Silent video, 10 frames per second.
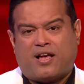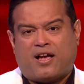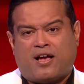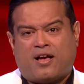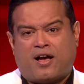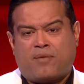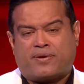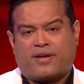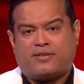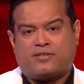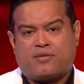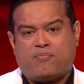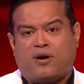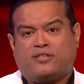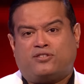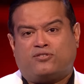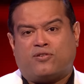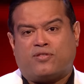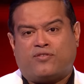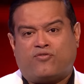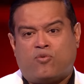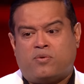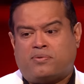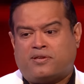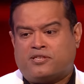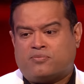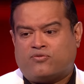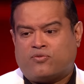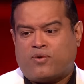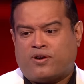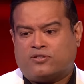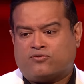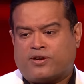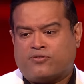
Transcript: Up against the maestro, the former policeman from Wales, Ray